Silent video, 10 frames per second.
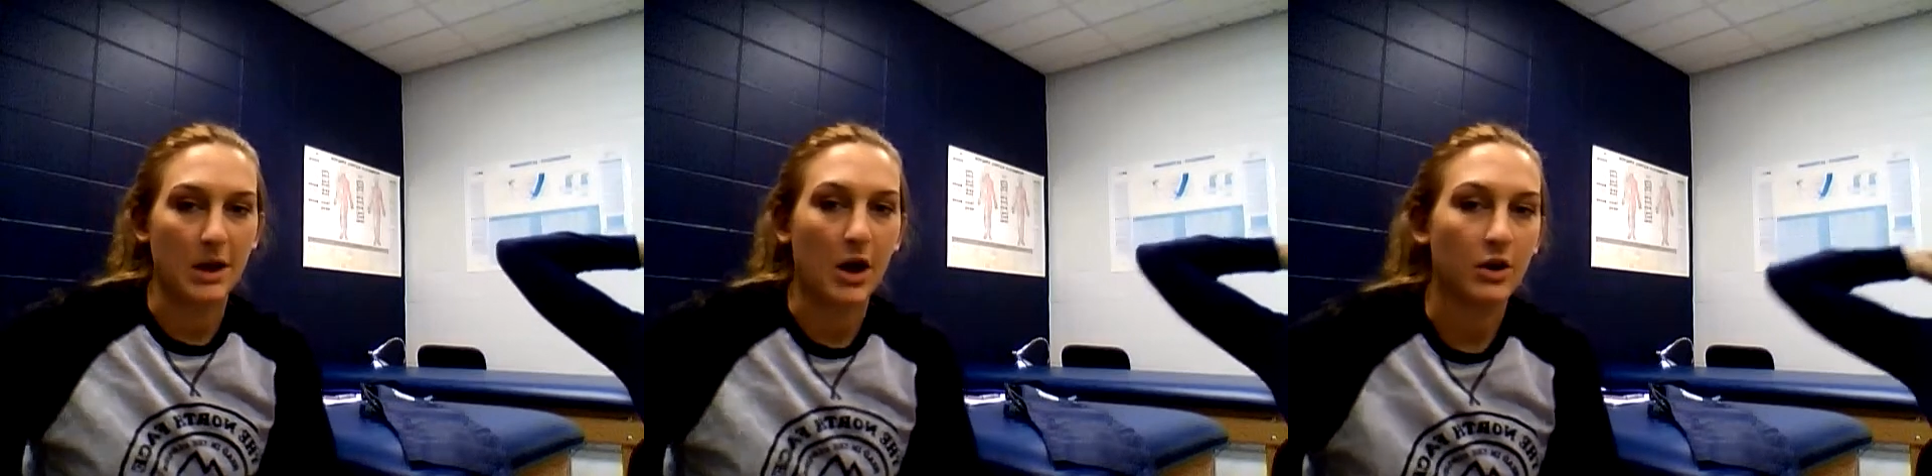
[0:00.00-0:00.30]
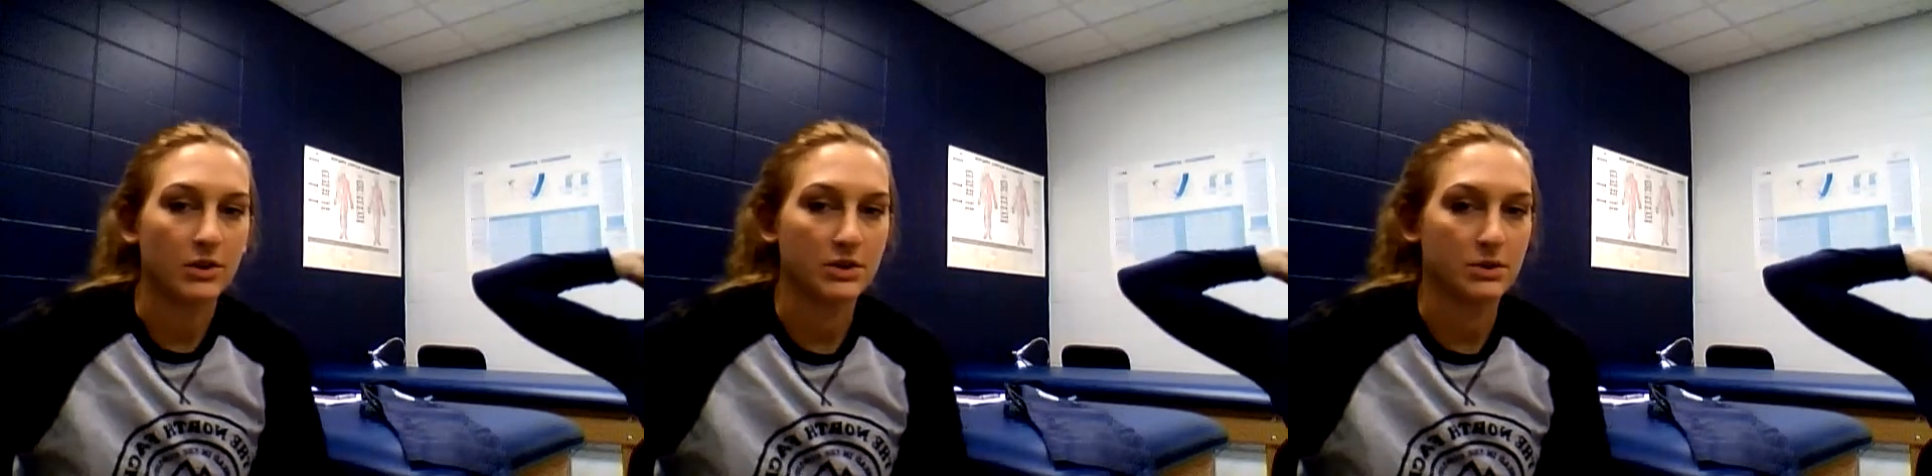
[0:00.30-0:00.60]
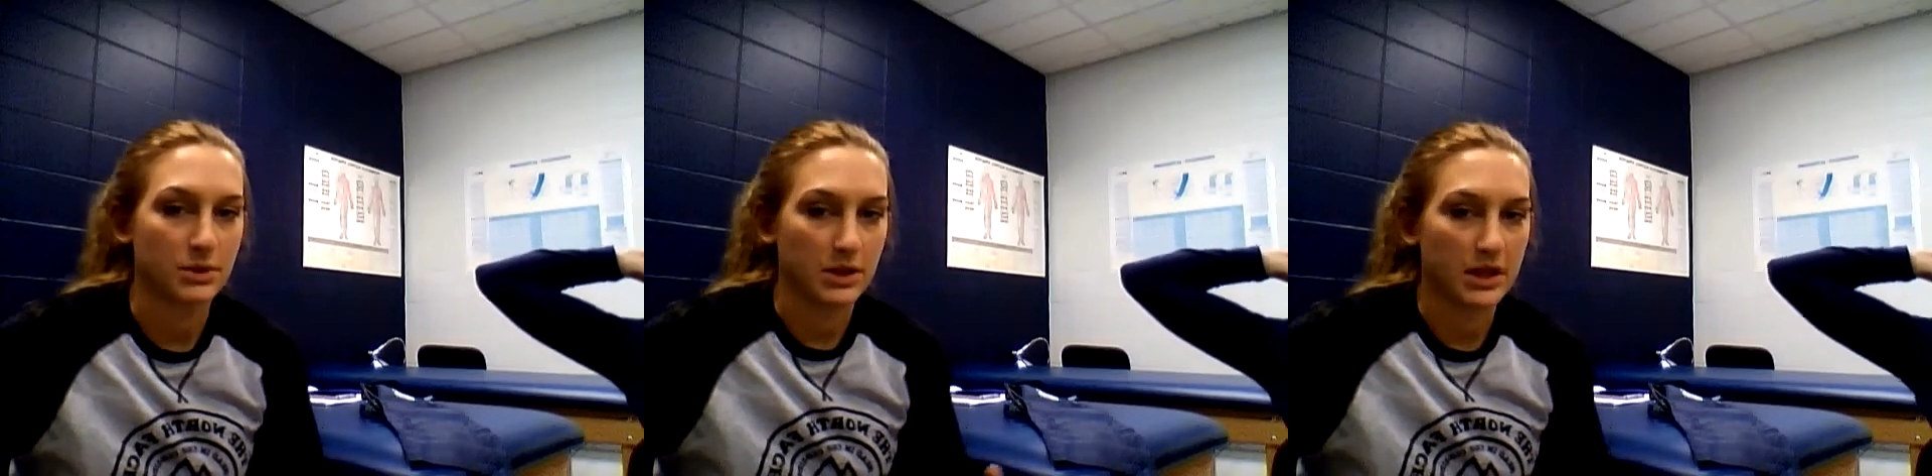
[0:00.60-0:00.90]
hard
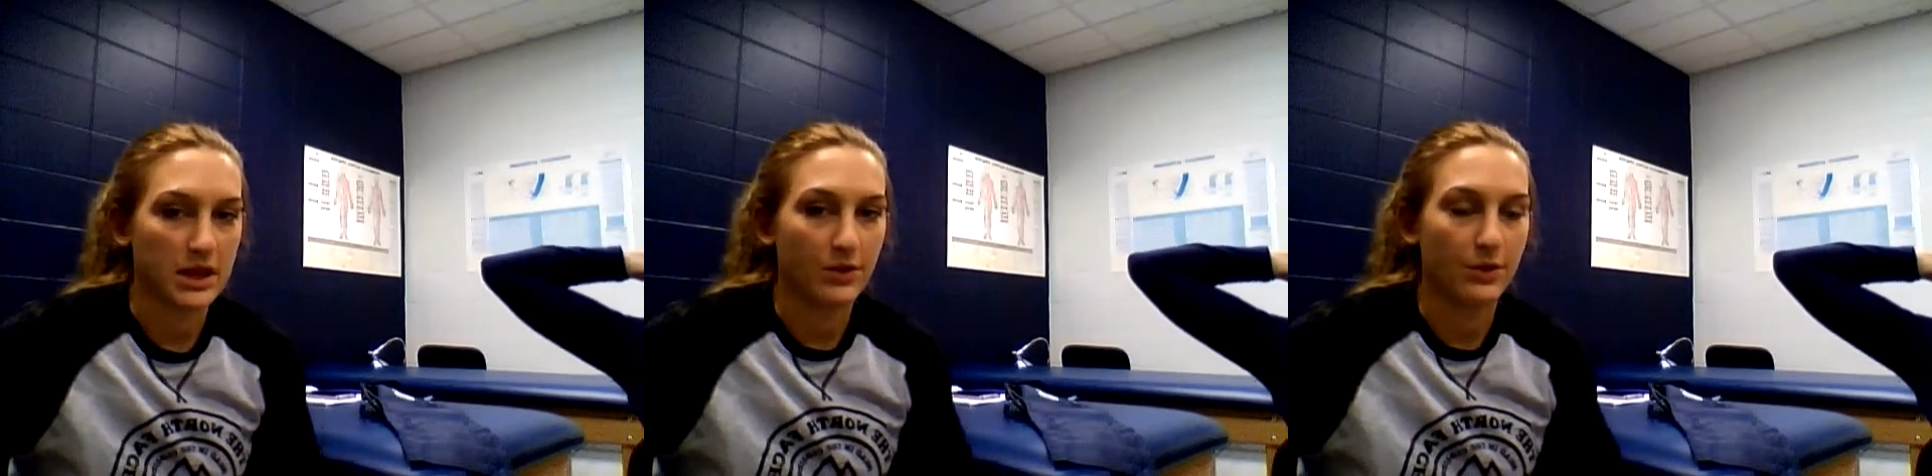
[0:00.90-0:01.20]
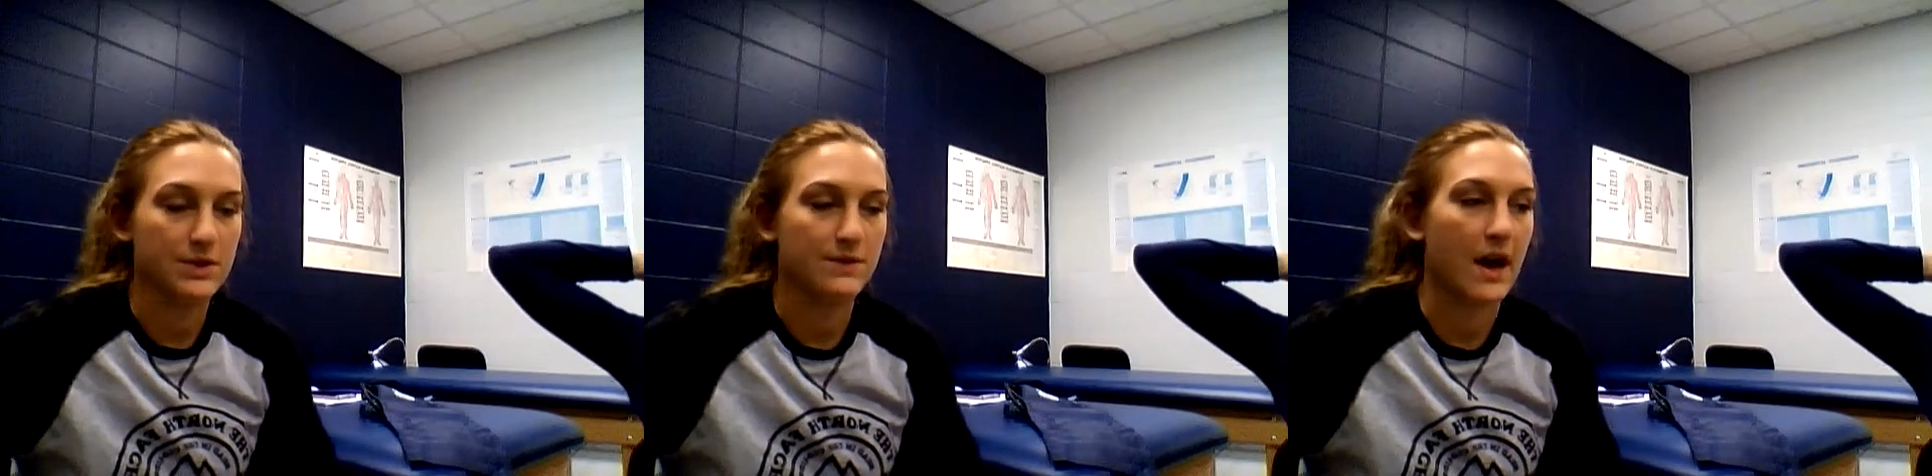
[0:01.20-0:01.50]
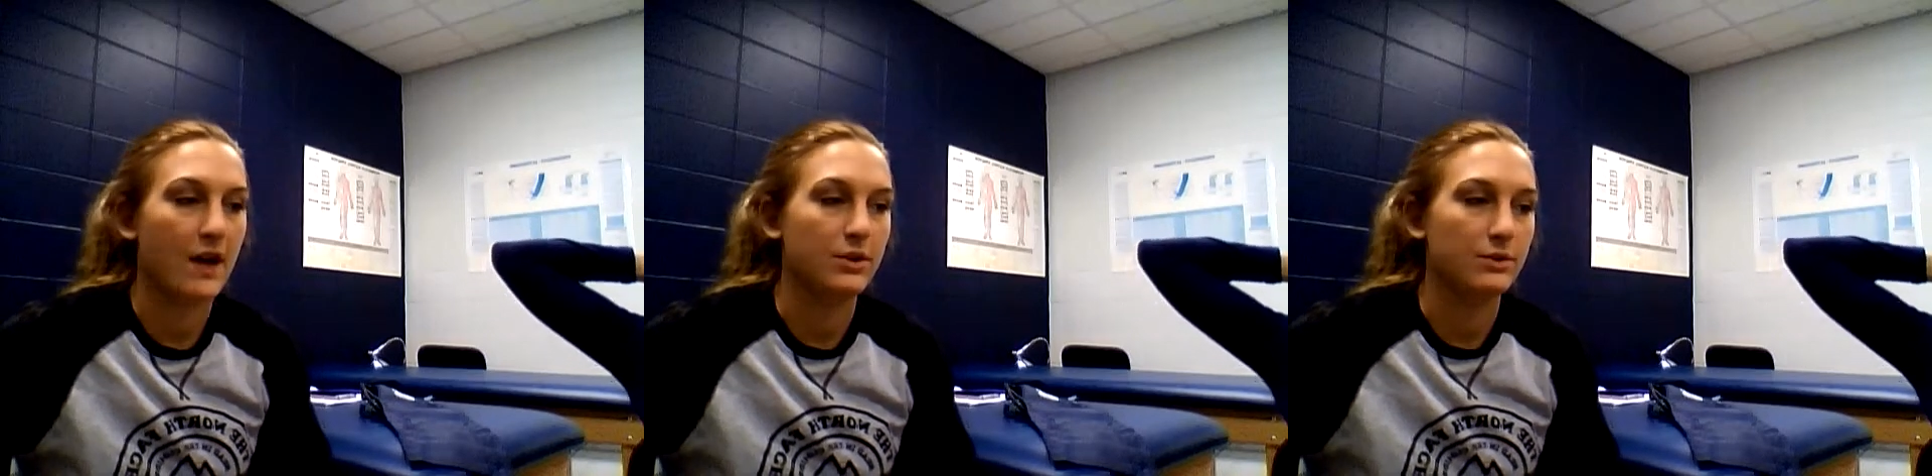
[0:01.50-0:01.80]
to really get those
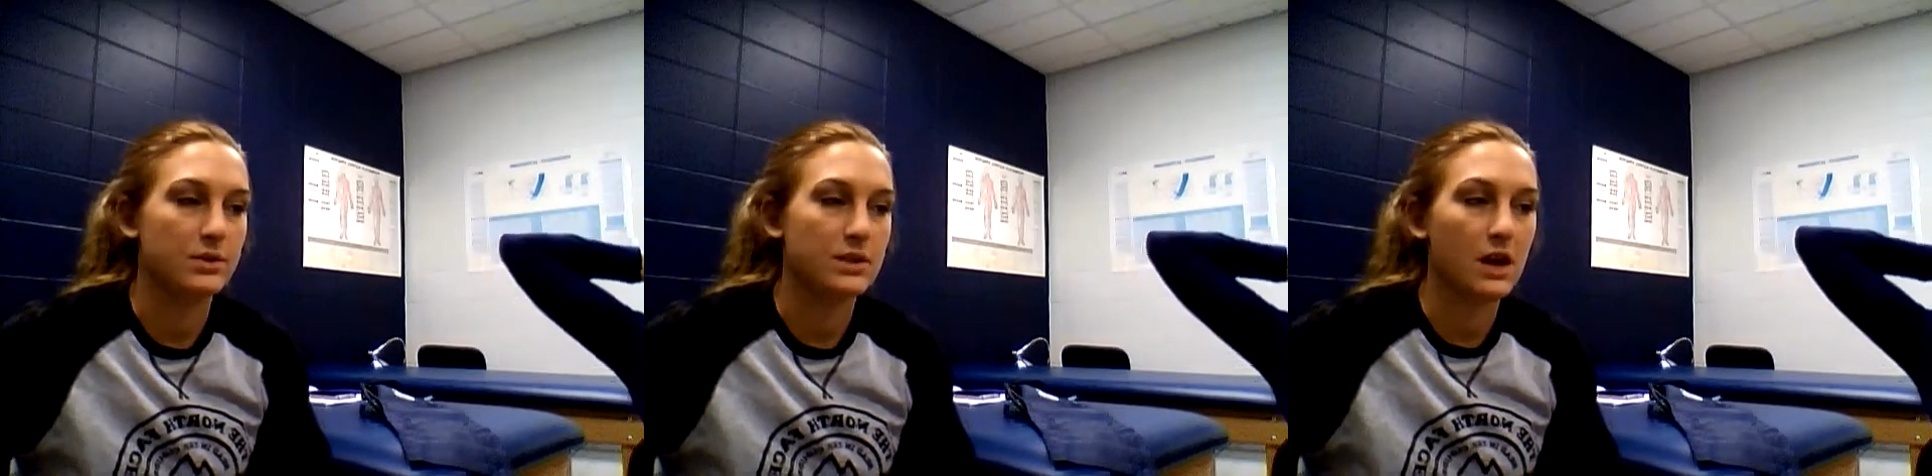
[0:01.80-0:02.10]
values.